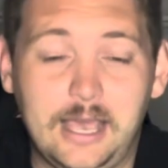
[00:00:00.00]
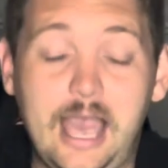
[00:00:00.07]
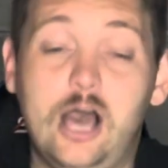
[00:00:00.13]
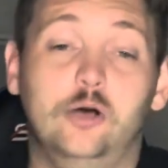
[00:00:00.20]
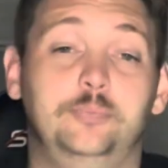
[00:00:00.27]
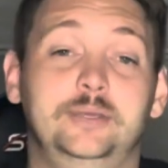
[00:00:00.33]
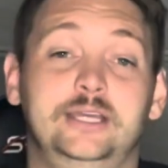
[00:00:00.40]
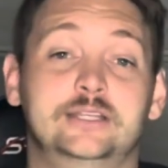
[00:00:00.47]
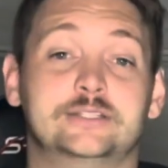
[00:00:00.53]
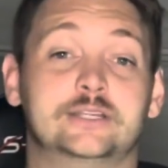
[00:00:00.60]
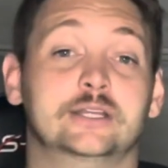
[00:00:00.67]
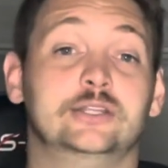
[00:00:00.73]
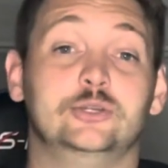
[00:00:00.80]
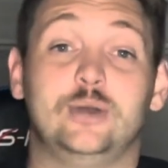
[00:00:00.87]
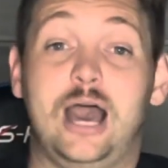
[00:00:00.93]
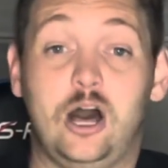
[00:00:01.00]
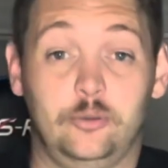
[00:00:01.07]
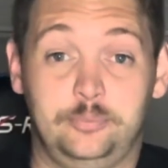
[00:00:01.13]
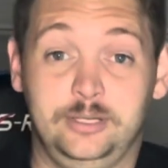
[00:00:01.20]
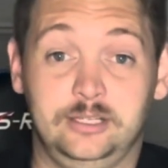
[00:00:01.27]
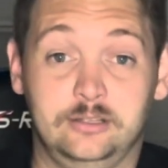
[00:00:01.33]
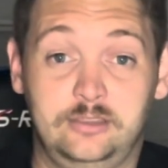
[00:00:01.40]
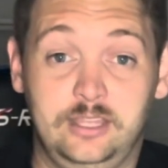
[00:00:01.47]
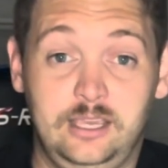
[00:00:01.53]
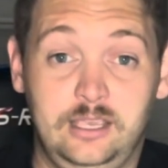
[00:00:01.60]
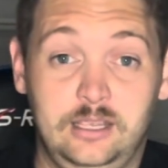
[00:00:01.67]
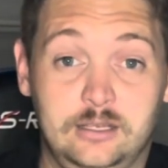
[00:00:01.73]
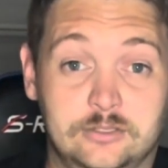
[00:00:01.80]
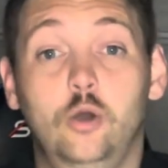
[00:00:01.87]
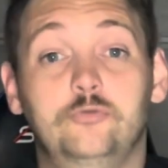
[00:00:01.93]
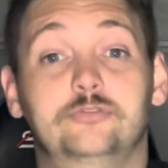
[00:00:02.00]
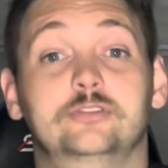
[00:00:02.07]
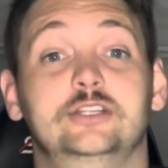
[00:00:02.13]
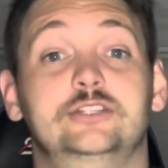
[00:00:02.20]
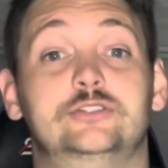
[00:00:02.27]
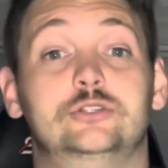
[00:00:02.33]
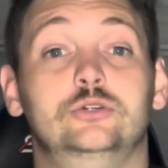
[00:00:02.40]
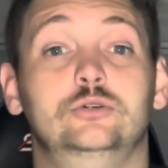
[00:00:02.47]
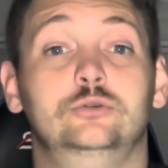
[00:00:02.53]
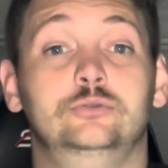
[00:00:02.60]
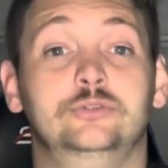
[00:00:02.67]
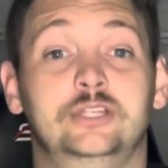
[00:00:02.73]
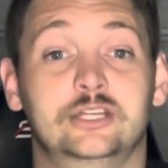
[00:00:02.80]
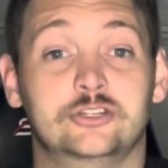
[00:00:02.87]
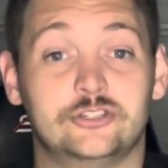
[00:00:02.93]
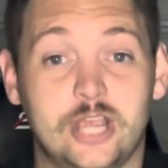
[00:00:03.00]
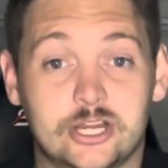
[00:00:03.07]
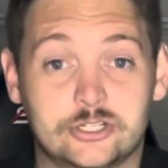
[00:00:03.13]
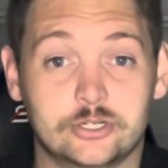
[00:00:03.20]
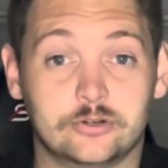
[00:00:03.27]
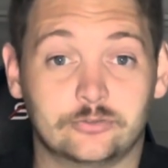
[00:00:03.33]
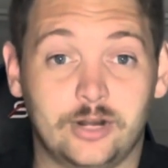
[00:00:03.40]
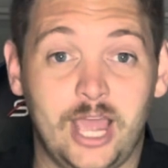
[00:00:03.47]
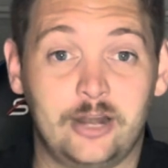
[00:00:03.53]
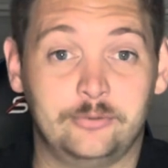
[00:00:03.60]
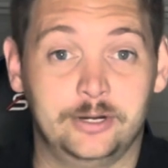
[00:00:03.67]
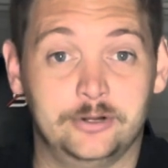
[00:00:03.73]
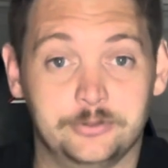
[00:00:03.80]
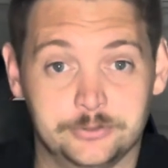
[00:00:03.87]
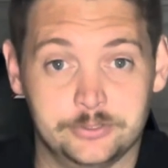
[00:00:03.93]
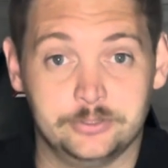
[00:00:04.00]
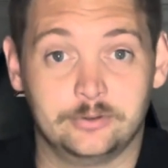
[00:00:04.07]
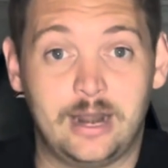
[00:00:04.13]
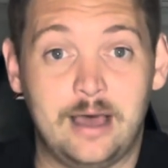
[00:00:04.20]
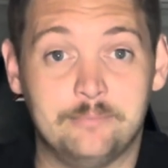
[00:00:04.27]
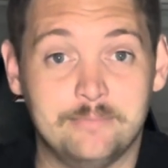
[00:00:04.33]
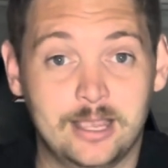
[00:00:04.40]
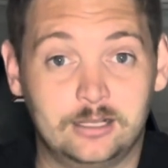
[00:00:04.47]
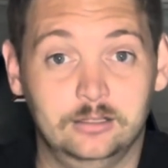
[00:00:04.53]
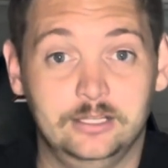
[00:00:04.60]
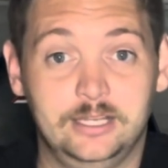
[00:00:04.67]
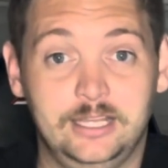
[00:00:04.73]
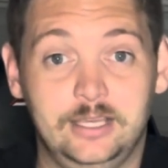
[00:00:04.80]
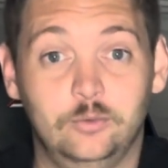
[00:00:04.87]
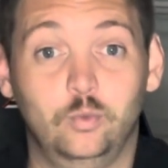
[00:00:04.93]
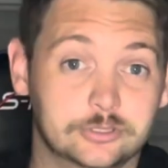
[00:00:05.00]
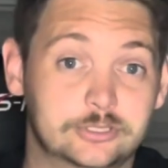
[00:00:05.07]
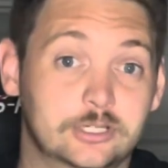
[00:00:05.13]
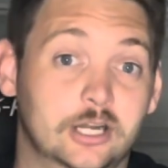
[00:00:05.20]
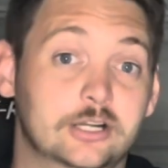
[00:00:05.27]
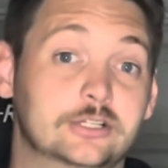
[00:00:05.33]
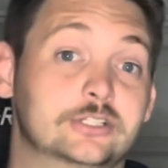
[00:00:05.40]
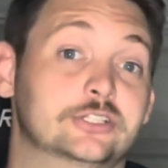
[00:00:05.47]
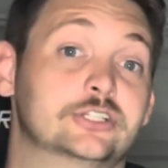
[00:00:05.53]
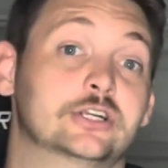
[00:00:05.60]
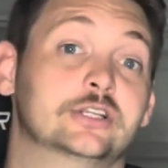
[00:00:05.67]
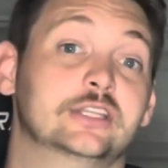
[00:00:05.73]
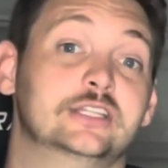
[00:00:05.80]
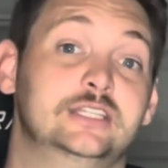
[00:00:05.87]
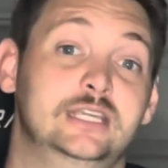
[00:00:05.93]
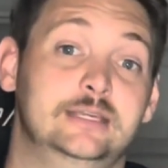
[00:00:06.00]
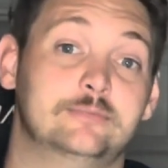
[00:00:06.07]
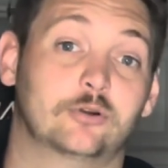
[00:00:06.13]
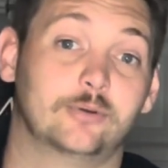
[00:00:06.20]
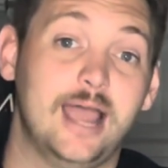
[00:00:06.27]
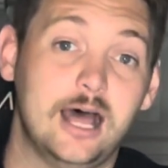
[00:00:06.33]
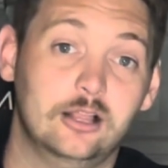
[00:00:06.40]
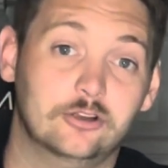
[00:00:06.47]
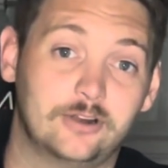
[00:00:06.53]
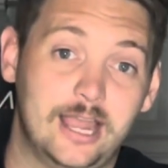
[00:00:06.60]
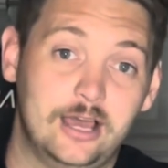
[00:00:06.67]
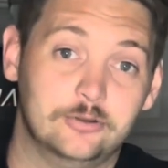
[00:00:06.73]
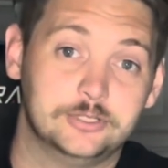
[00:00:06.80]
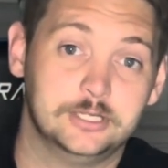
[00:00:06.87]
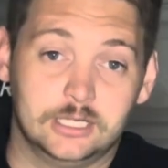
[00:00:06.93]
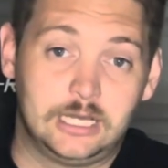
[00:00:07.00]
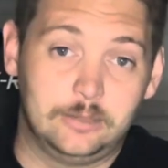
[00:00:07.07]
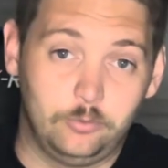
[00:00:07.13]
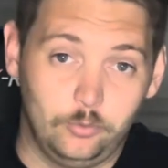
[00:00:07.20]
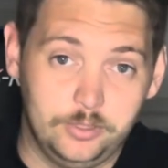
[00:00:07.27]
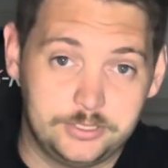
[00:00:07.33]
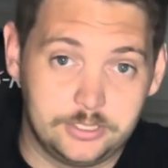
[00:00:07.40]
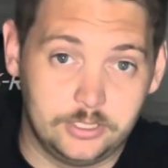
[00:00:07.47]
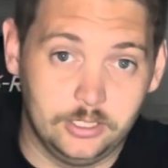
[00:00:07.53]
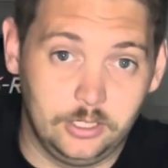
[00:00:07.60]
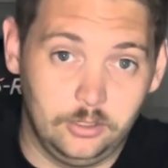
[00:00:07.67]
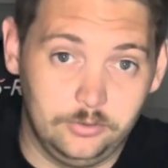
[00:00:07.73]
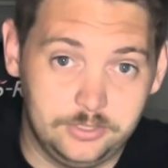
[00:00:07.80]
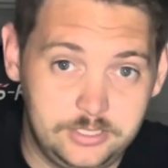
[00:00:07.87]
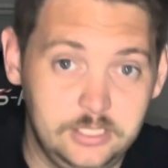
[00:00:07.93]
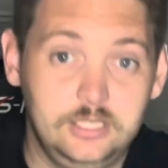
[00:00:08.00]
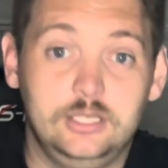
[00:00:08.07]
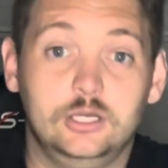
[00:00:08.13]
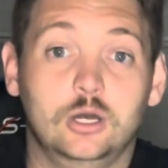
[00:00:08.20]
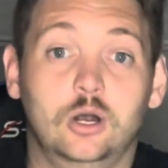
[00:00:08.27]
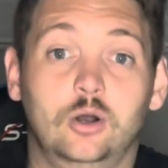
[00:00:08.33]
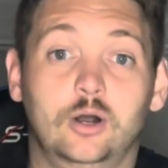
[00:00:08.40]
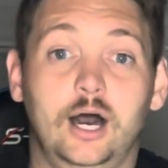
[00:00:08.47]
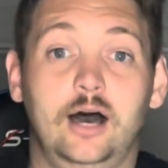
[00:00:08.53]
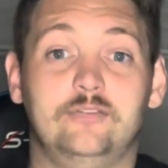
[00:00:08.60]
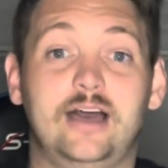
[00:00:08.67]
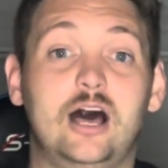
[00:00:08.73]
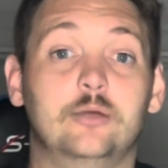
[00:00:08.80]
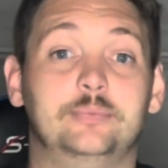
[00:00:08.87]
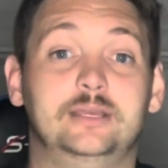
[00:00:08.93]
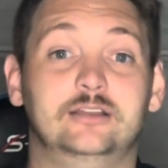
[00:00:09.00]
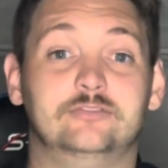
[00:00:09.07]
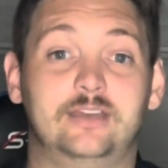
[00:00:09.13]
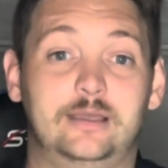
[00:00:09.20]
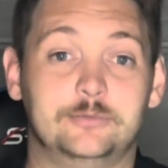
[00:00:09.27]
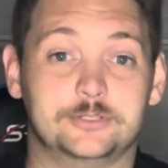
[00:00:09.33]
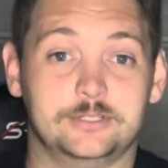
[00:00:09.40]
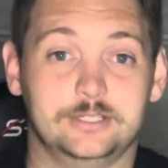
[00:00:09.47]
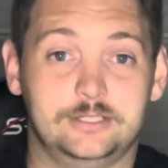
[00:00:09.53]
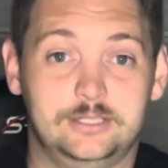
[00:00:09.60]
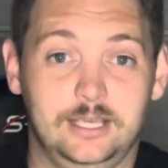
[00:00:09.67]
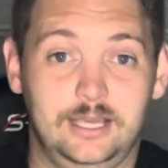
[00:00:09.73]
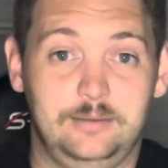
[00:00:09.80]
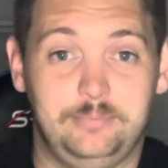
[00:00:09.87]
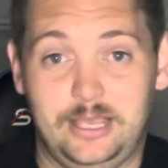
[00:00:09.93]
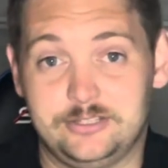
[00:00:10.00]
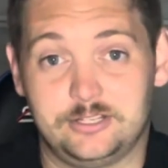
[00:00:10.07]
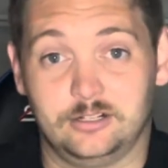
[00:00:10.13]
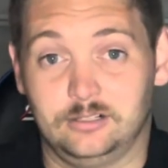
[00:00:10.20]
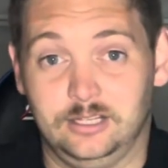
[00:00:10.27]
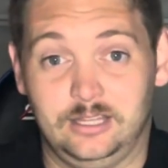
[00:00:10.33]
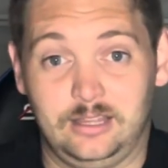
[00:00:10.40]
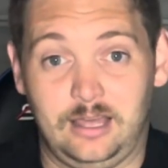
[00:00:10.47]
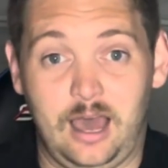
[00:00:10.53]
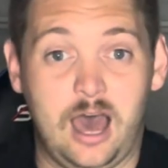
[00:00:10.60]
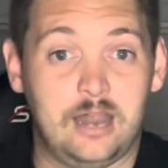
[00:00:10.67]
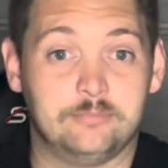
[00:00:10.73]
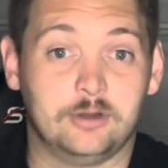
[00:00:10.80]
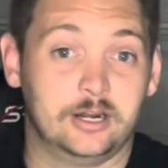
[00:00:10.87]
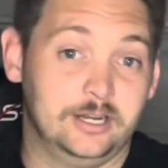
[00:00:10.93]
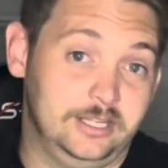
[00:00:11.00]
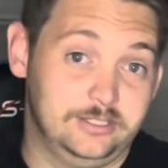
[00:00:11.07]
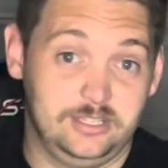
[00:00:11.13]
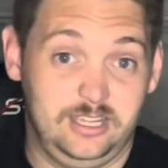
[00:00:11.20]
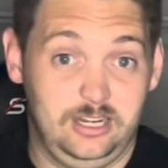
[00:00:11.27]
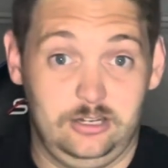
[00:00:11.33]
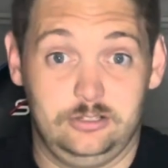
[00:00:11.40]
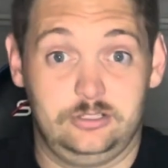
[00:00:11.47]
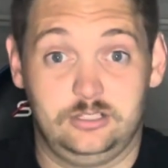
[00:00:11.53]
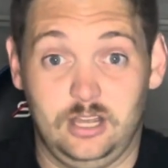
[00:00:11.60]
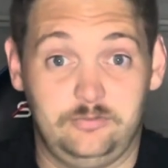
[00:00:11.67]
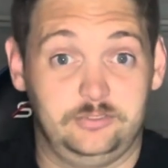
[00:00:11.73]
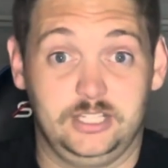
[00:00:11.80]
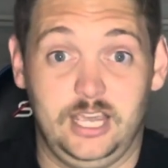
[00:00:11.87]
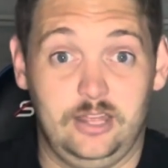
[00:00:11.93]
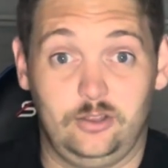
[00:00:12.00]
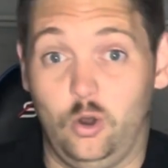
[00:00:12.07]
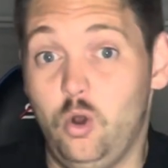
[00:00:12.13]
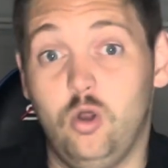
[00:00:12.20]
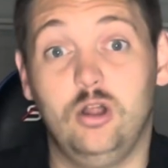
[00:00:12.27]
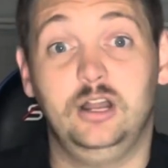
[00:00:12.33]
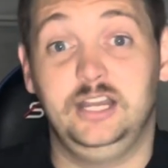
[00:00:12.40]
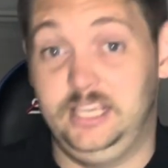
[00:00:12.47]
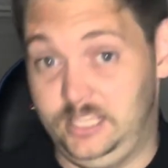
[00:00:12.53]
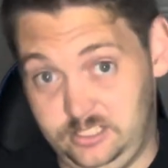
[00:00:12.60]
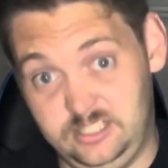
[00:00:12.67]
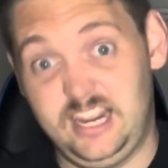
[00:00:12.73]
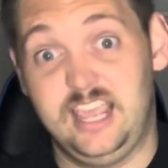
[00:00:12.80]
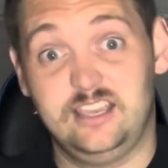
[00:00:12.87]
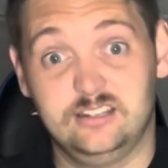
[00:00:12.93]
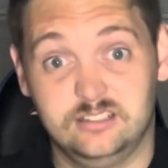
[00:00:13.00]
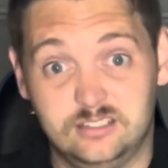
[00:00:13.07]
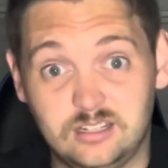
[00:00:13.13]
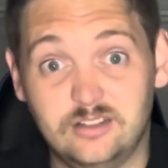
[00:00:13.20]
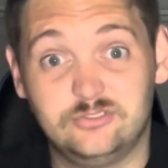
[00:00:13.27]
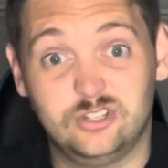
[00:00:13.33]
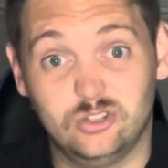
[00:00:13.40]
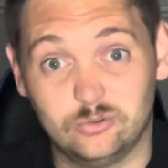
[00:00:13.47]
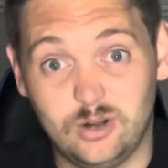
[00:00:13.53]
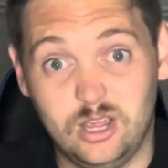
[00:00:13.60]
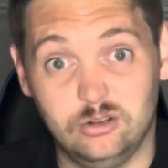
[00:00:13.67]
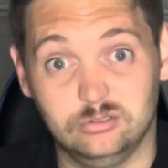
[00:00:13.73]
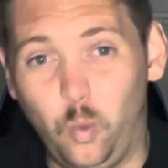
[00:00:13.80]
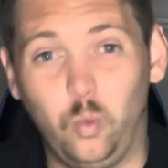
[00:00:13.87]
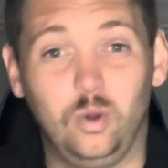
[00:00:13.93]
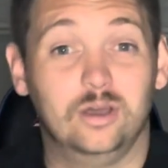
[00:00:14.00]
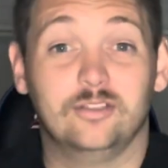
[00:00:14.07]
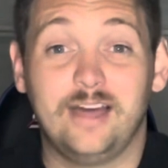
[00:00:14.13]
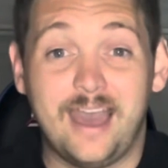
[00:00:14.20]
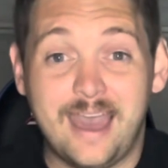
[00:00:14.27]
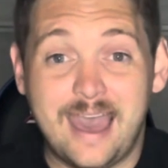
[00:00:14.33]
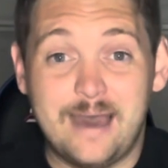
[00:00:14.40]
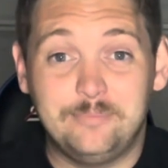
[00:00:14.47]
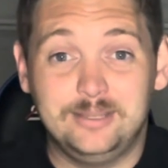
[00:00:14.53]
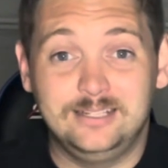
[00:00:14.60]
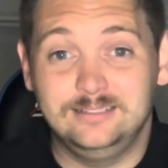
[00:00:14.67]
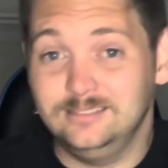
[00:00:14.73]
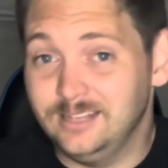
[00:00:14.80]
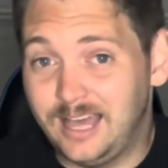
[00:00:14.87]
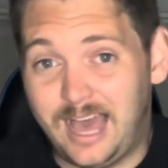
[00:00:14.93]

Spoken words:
Alpine is going to do Alpine thing. Hopefully soon, the injection of Ryan Reynolds and Rob Mclaren will start to turn the team morale around. A couple weeks ago, the CEO of Alpine famously said basically that Otmar needs to get his stuff together or he's taking his stuff to the road. Will that happen?